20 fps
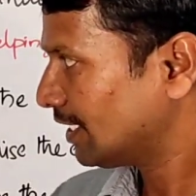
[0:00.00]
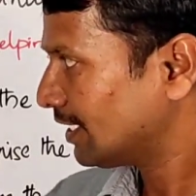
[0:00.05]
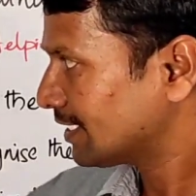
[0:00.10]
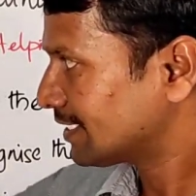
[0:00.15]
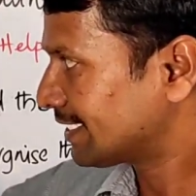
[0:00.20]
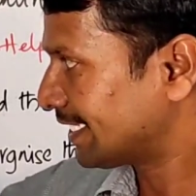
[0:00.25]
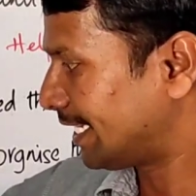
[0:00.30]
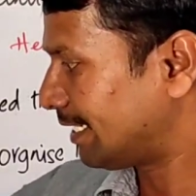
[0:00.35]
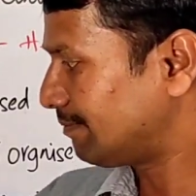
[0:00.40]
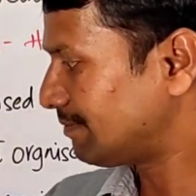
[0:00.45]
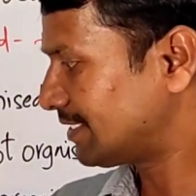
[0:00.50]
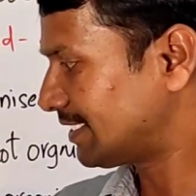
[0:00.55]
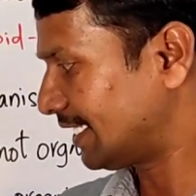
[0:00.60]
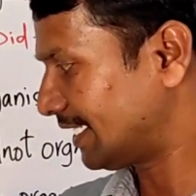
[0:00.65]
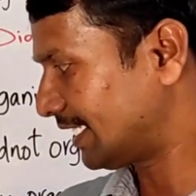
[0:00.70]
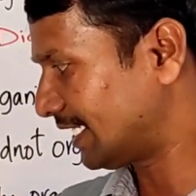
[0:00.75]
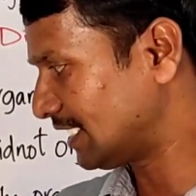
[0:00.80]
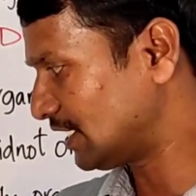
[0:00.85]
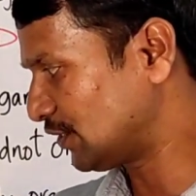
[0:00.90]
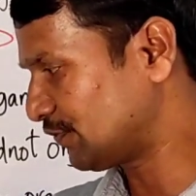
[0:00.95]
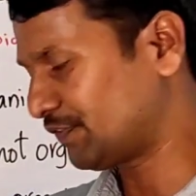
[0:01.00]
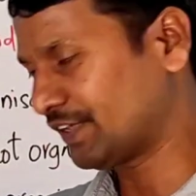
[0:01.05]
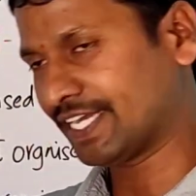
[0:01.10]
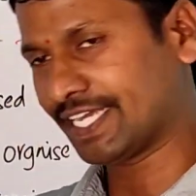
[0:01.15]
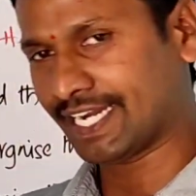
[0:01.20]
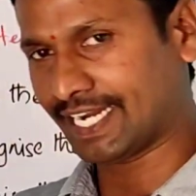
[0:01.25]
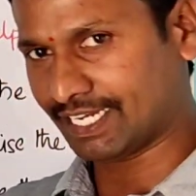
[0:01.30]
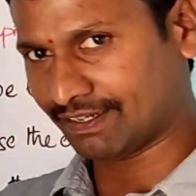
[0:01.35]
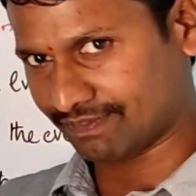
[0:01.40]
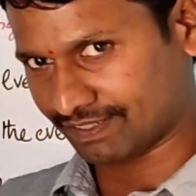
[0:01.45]
Same sentence if I
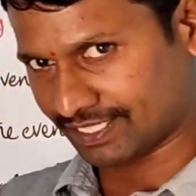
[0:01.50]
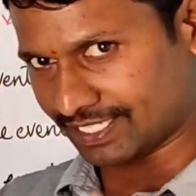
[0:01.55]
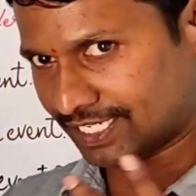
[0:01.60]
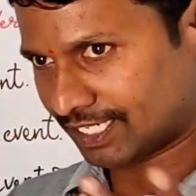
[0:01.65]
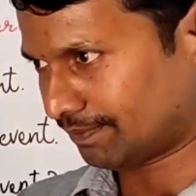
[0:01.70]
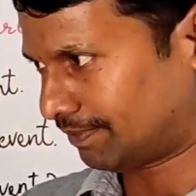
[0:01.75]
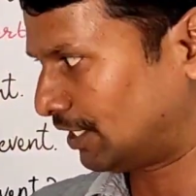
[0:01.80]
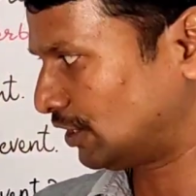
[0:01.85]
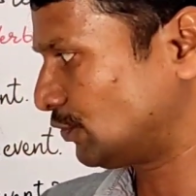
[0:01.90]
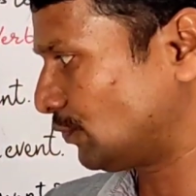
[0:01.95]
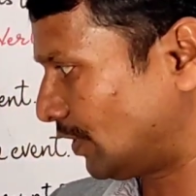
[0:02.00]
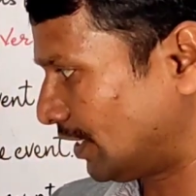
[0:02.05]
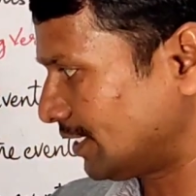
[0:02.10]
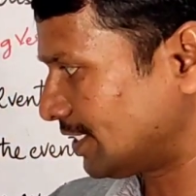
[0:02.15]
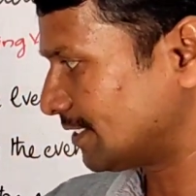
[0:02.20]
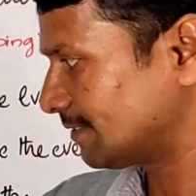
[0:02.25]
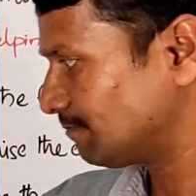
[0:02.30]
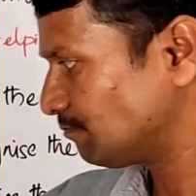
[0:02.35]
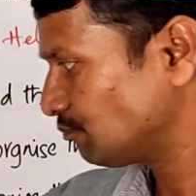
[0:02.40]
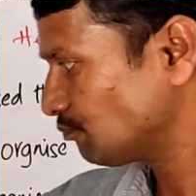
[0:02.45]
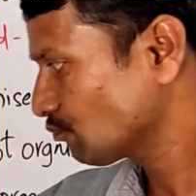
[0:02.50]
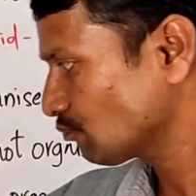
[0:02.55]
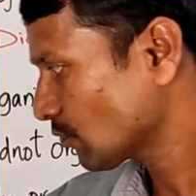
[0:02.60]
write with the WH words.